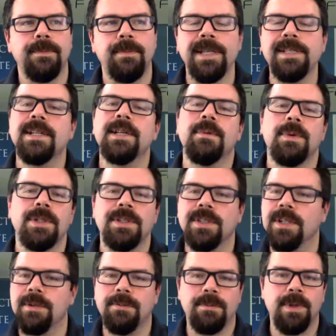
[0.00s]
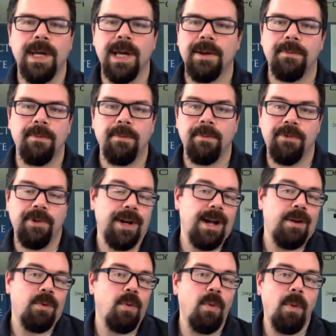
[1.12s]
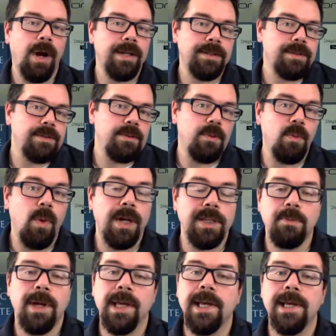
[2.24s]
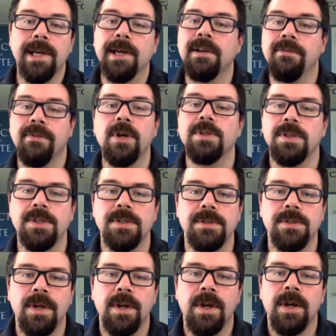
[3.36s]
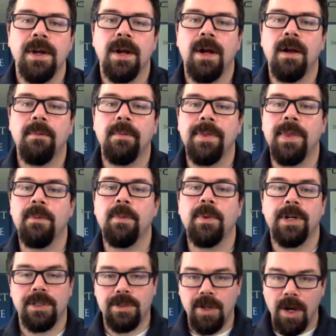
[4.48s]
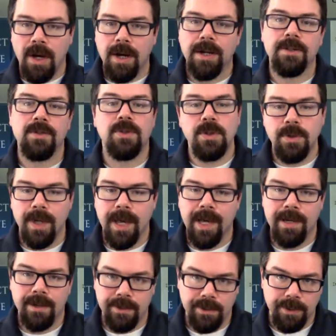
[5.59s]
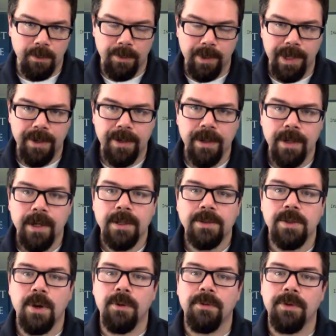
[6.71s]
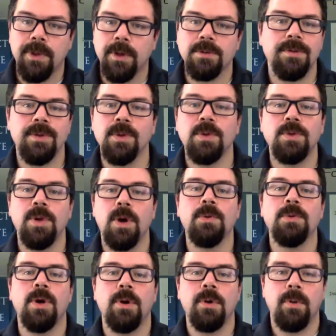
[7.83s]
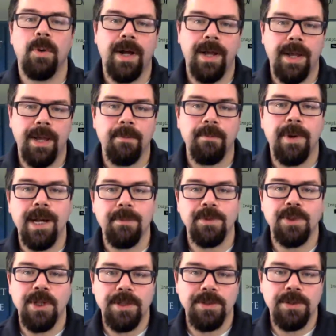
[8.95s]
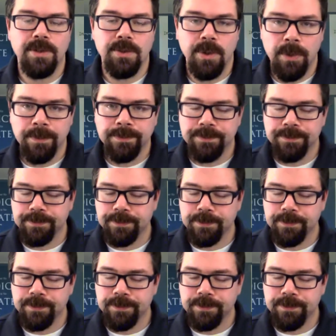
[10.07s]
basically we're just going to kind of figure out what's bringing in conversions, and then we're going to talk to that a little bit. So for those of you who don't know who I am, my name is Jason Drone.